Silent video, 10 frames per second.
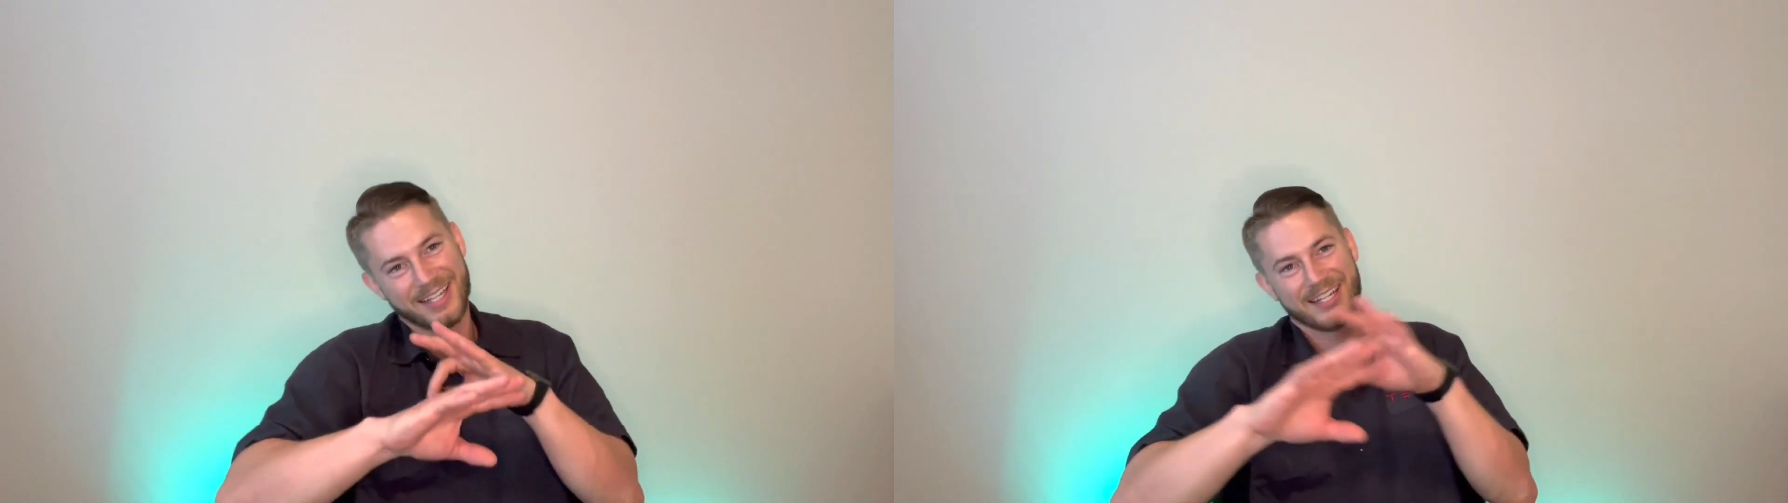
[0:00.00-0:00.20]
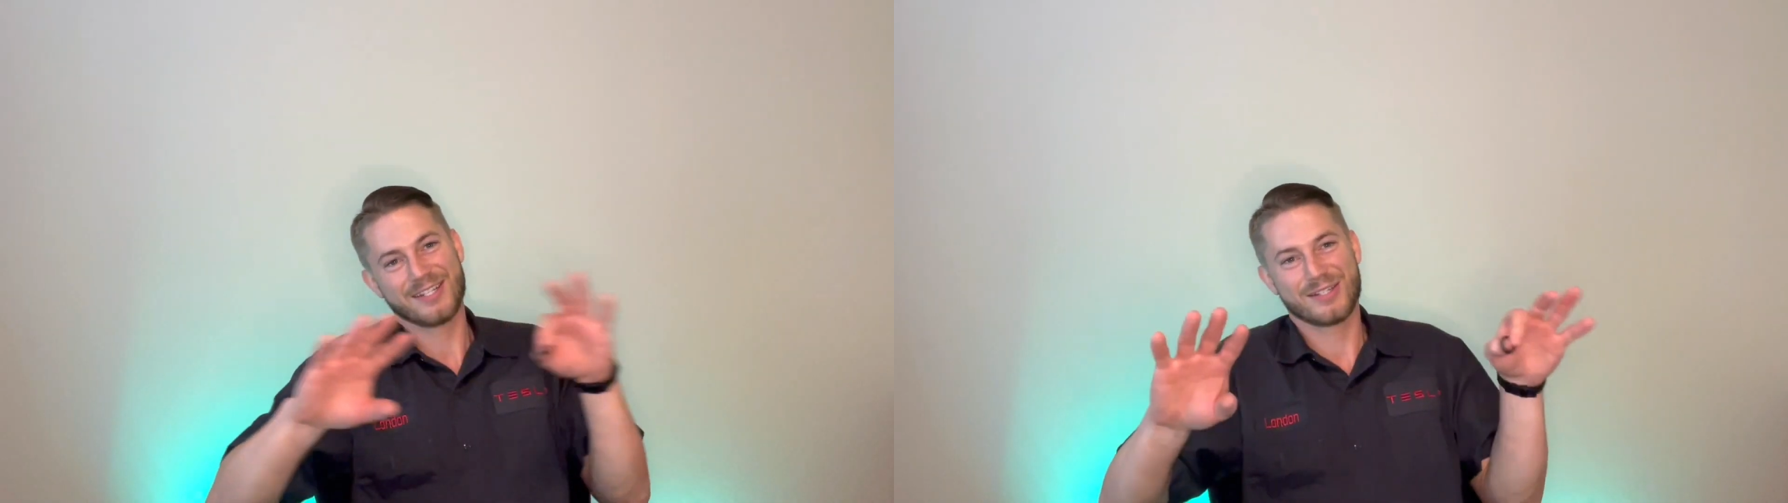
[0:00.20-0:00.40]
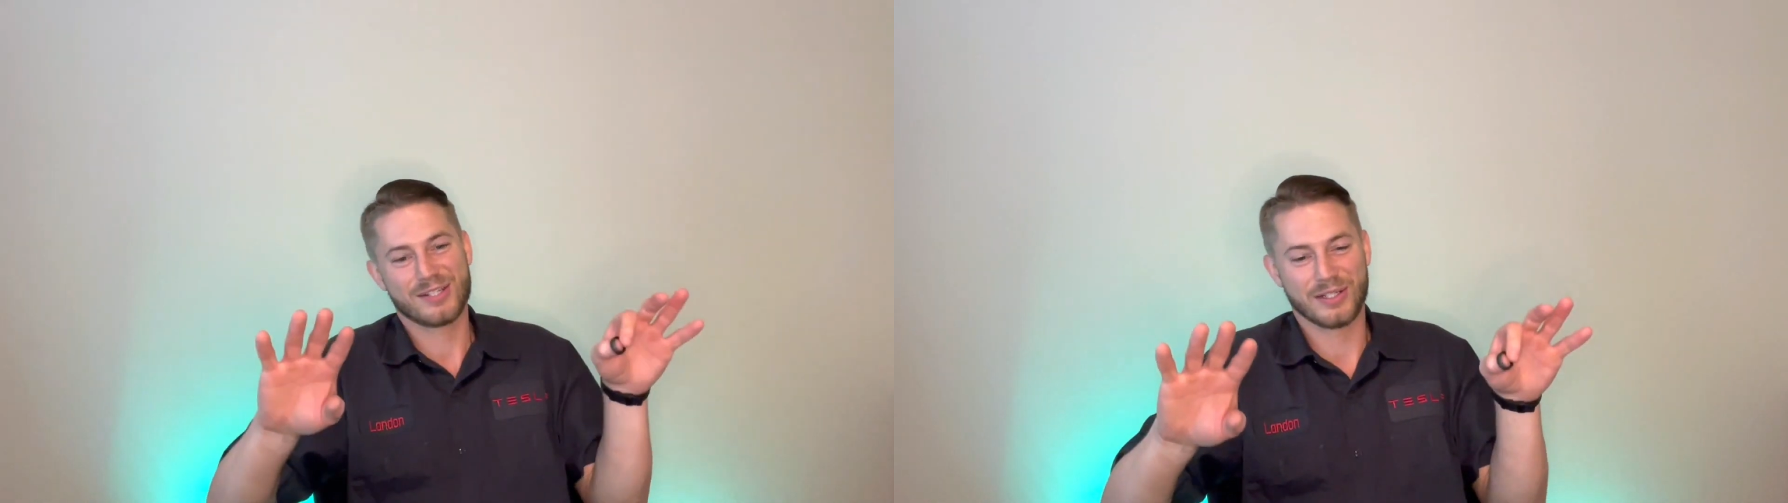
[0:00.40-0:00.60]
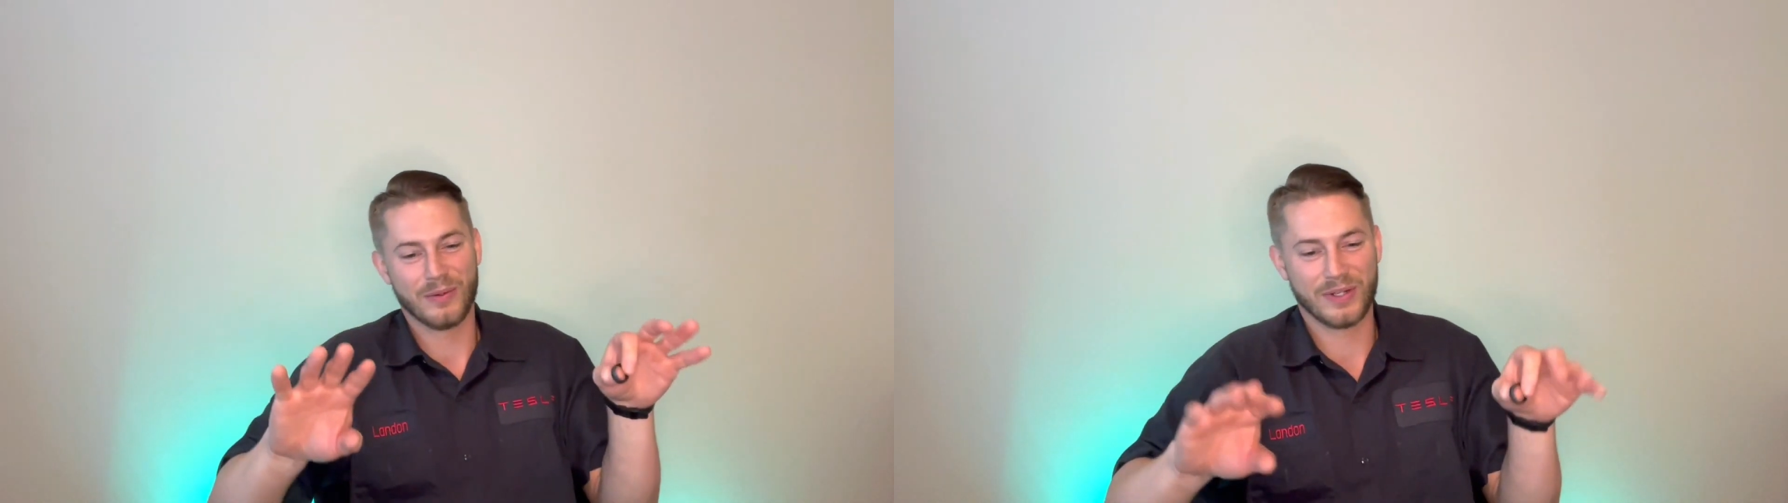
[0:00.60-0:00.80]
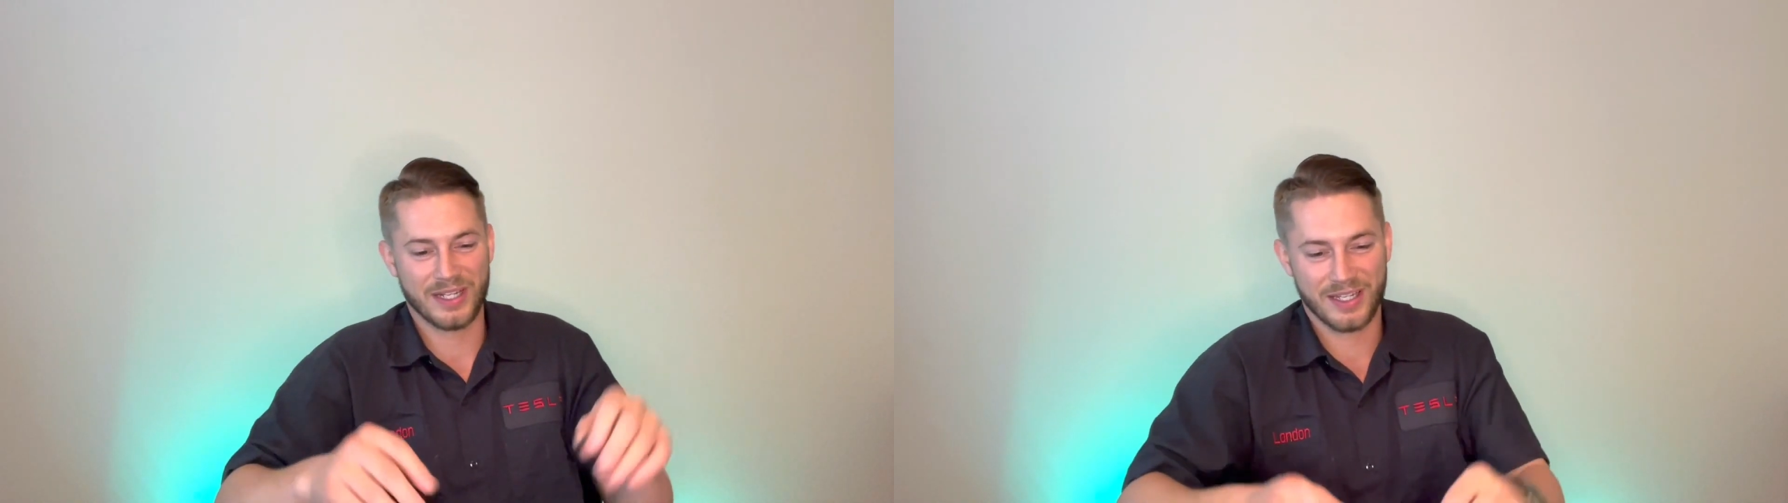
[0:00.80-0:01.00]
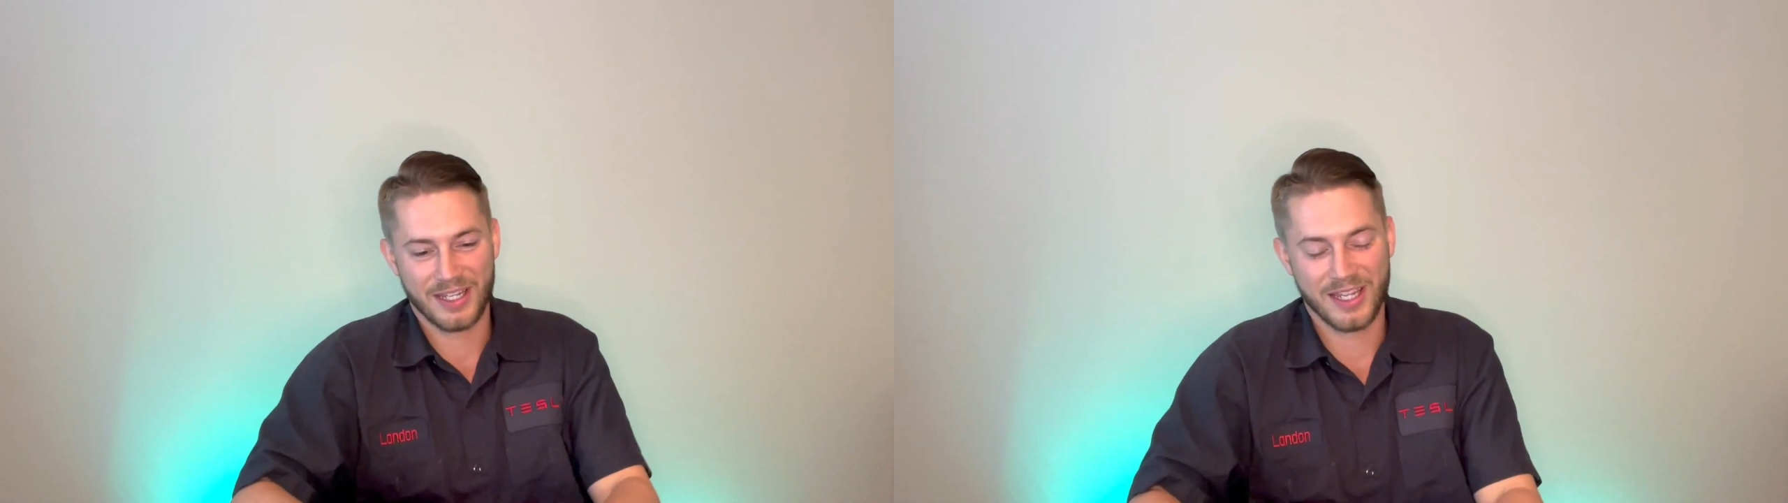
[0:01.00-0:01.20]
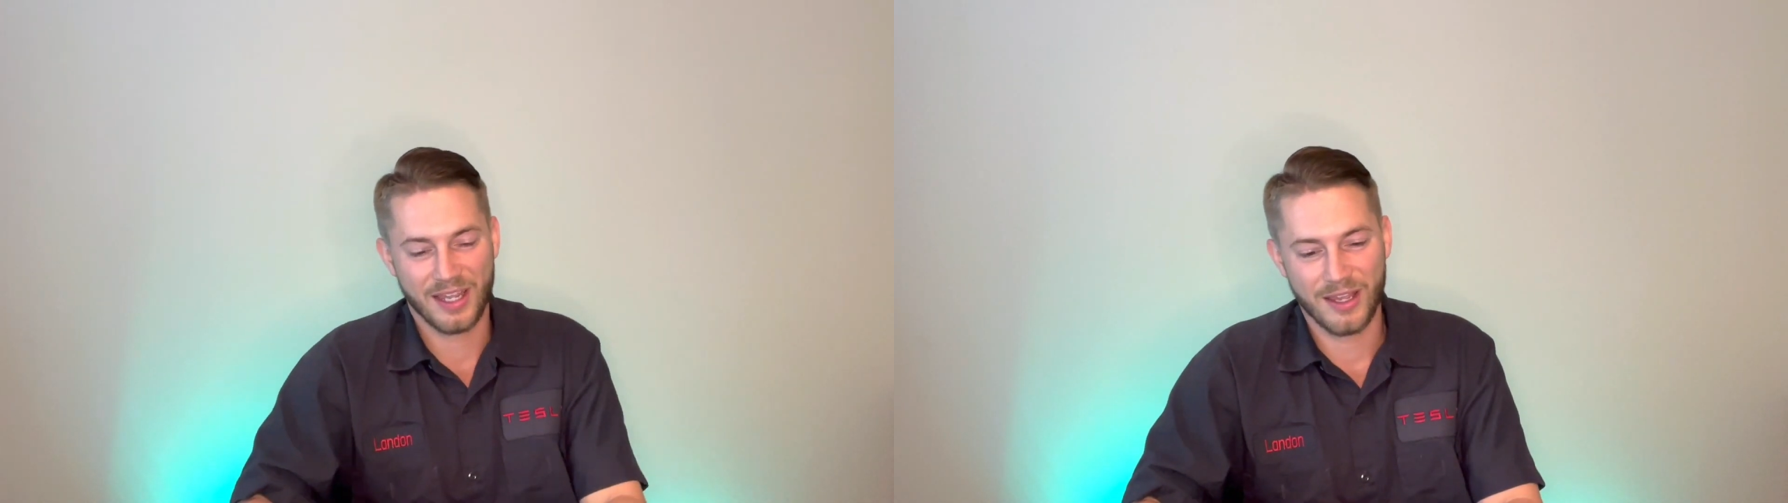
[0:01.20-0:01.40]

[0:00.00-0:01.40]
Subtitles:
his slogan.